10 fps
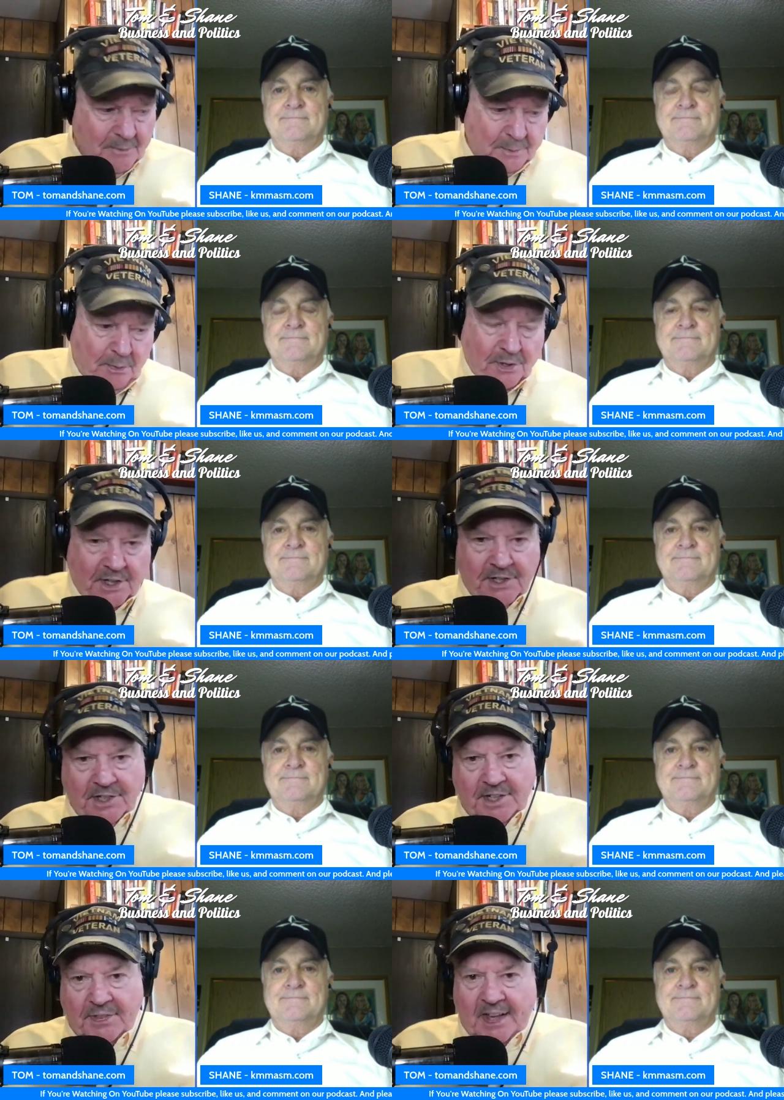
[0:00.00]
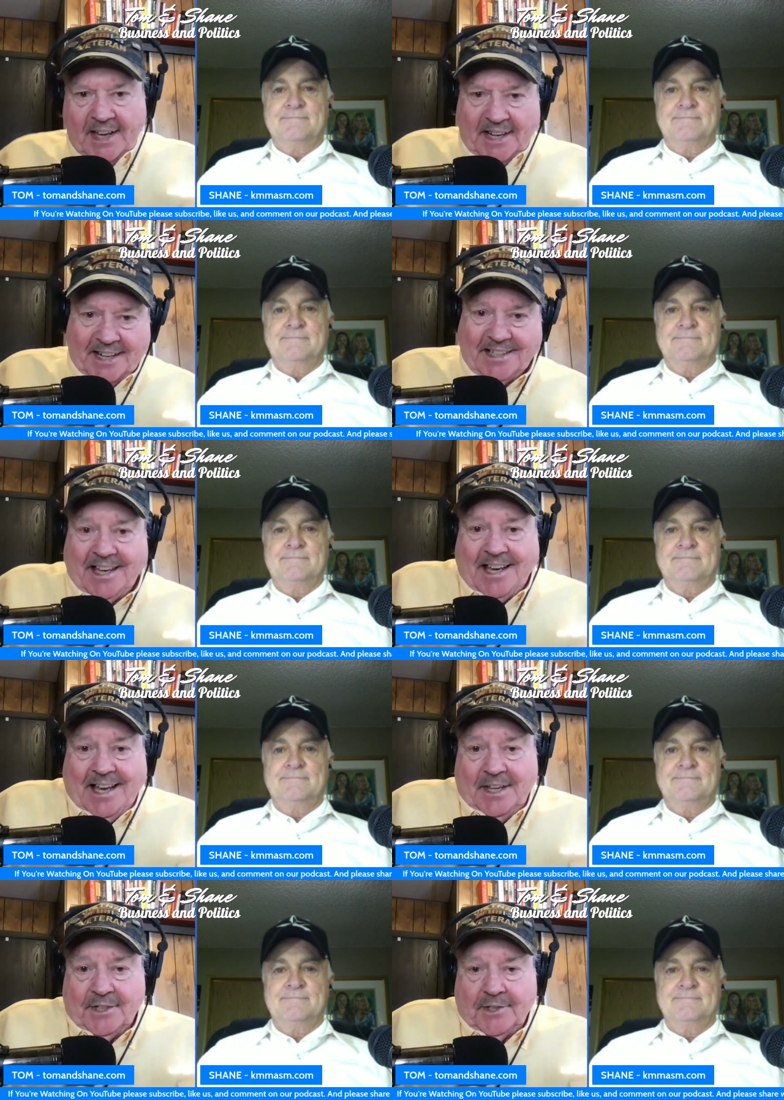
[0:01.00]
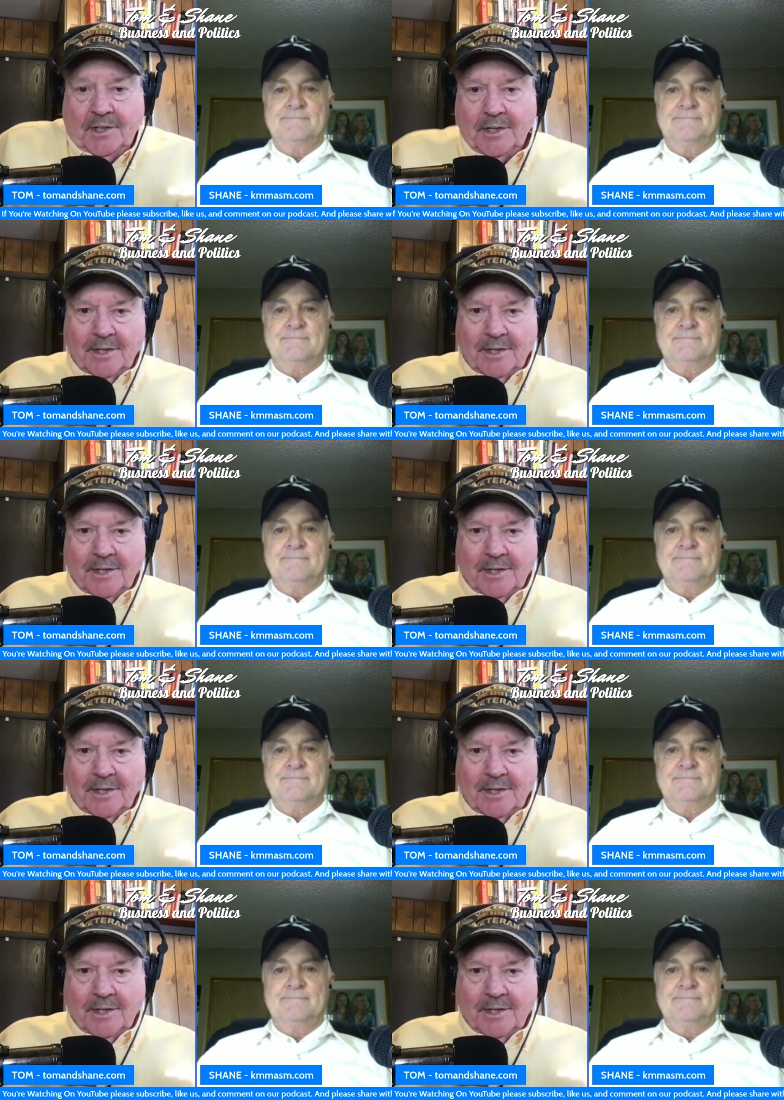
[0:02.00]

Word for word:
Speaker 1: was pretty good at that, I guess.